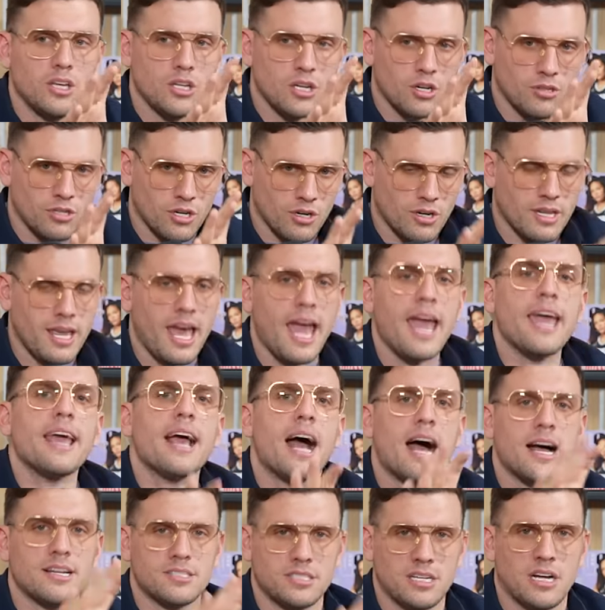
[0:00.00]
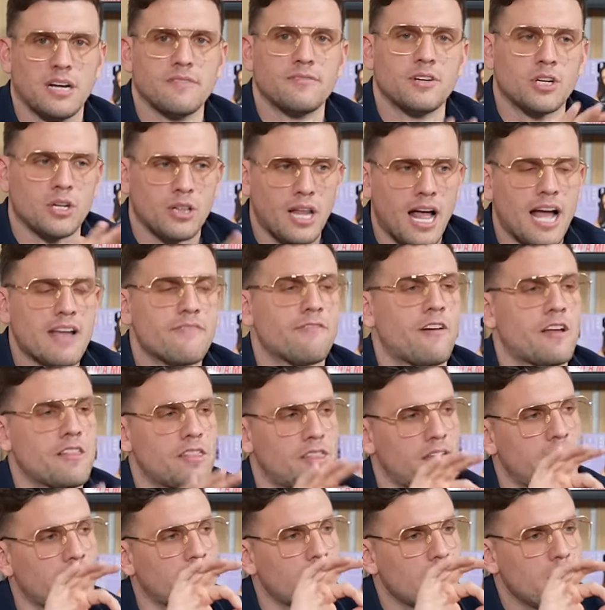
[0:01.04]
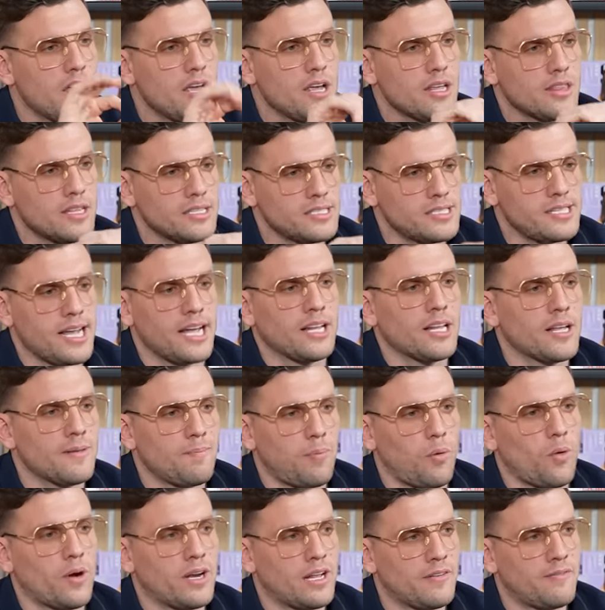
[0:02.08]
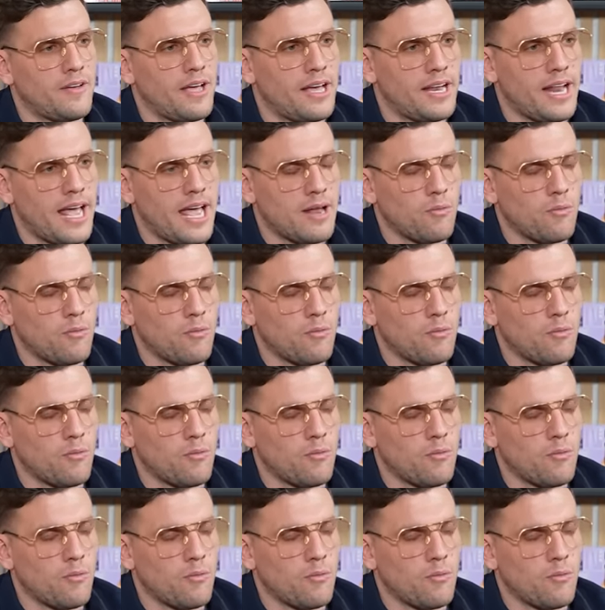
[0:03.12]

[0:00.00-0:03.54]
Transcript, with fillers: you know your chaos of your life. I think the selling point of it